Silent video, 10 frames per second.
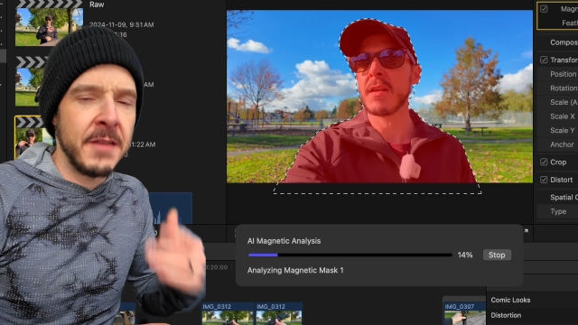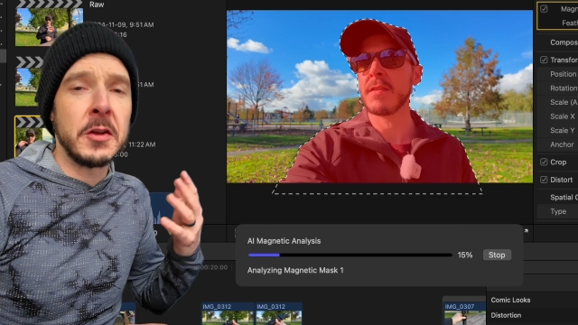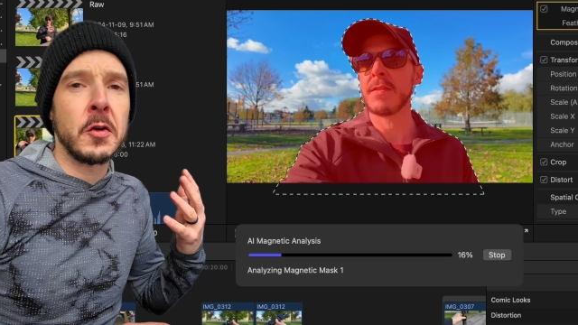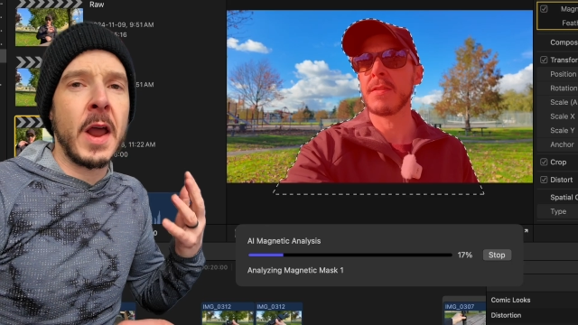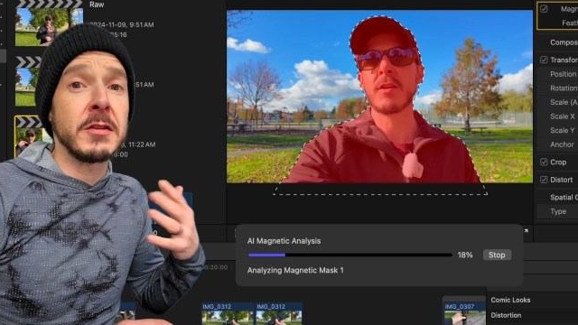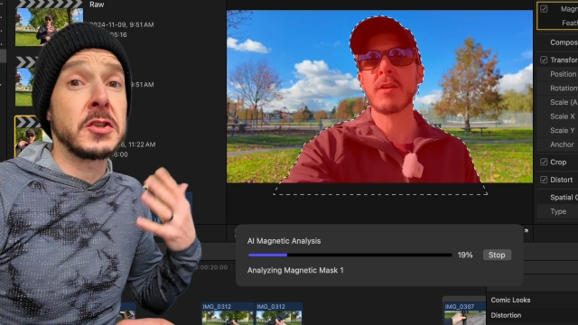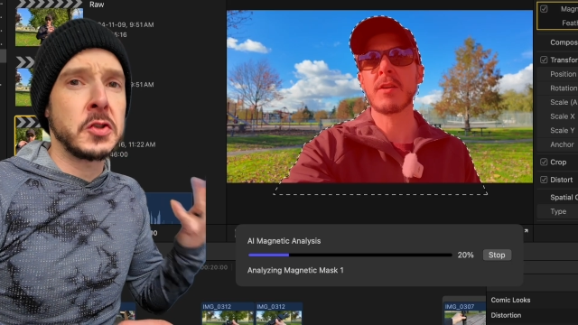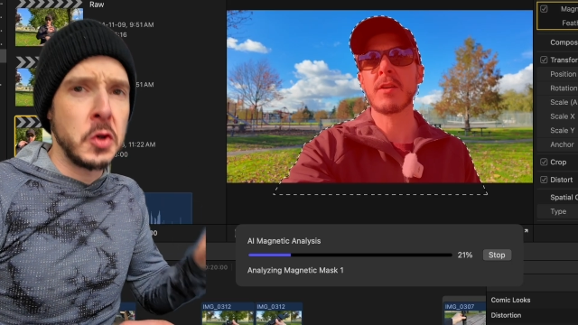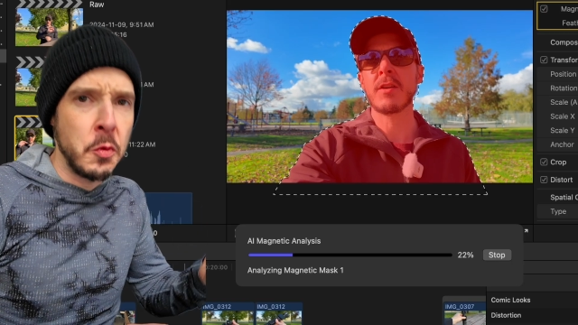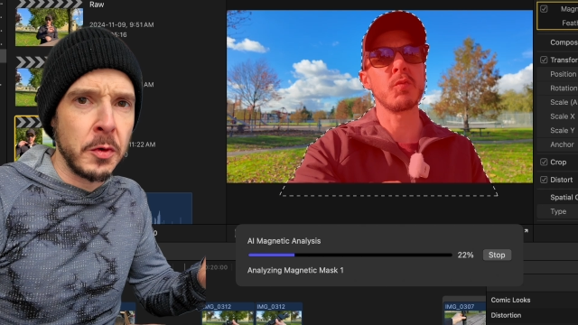Speaker 1: If you don't have a
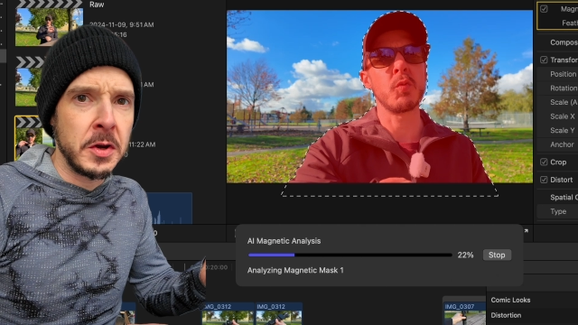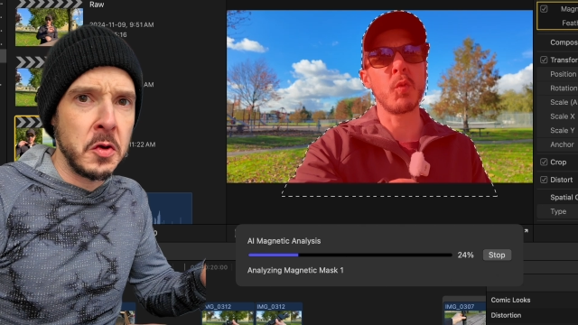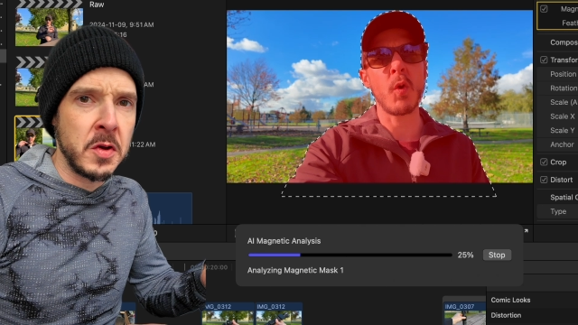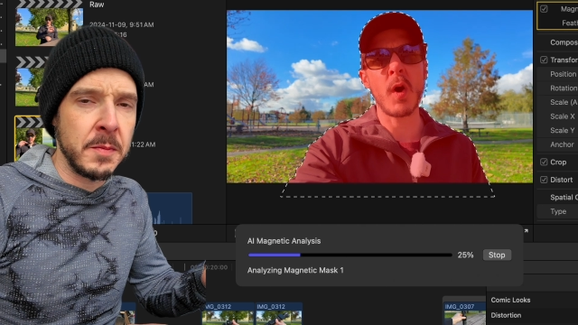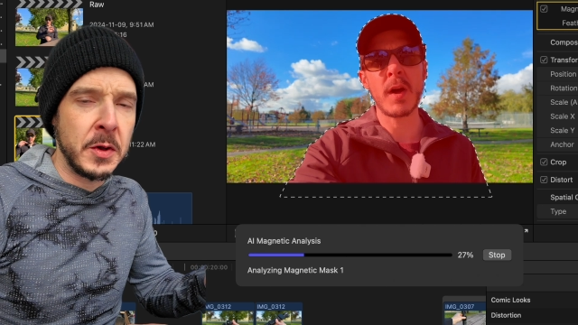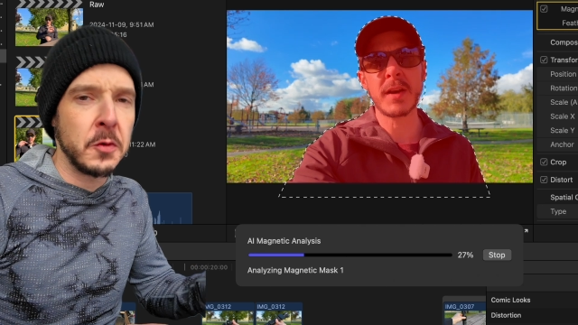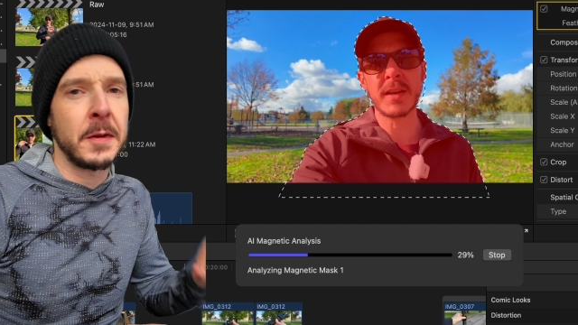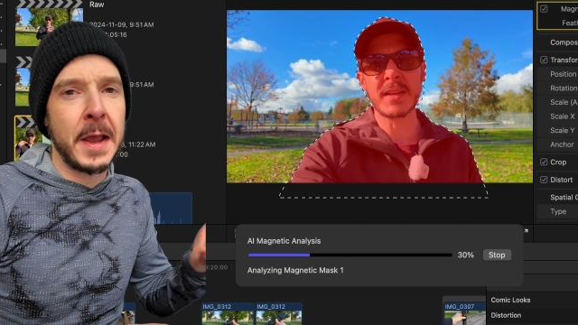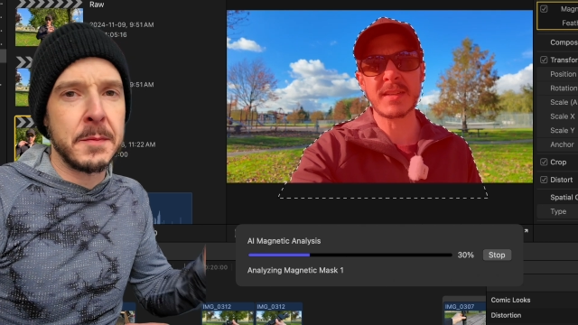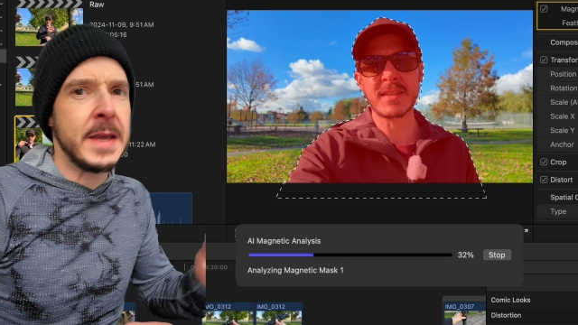super new computer
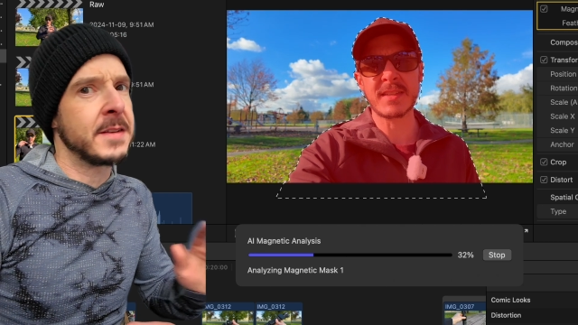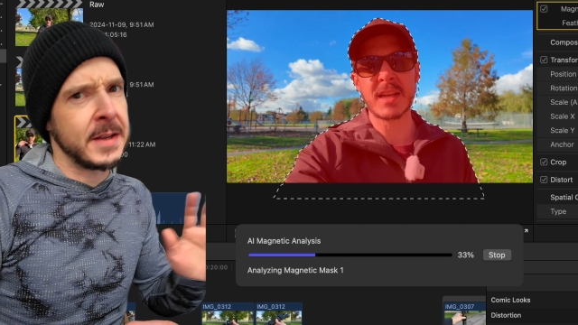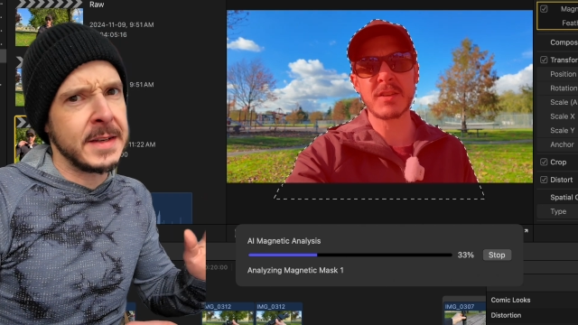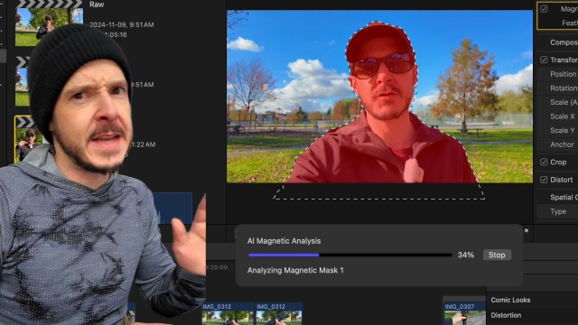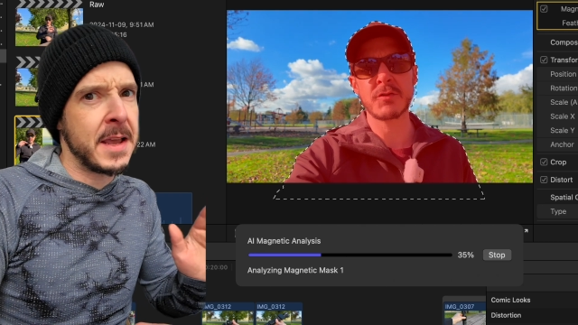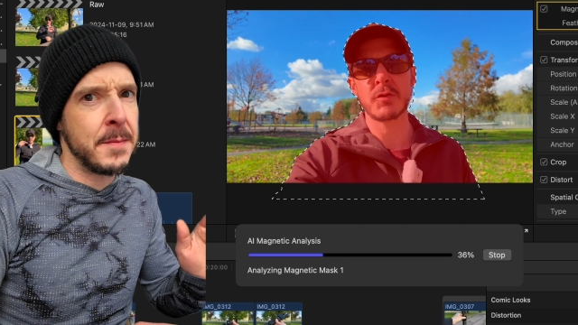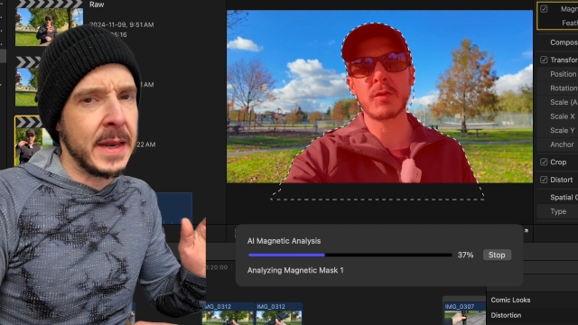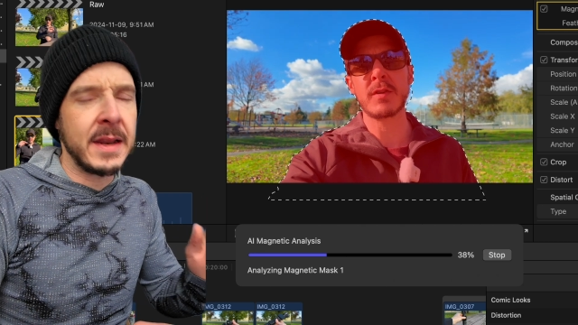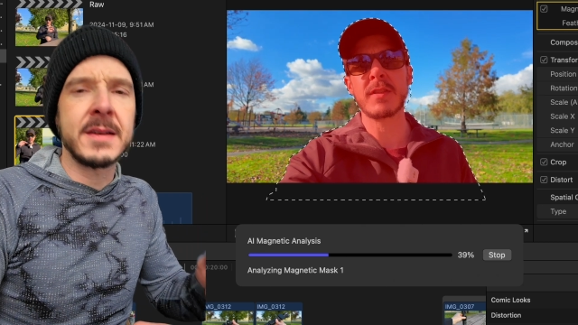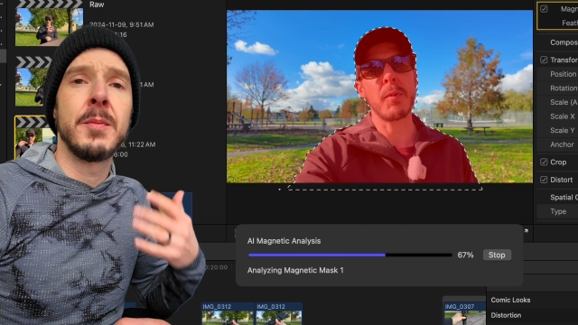like me, it's gonna take a minute,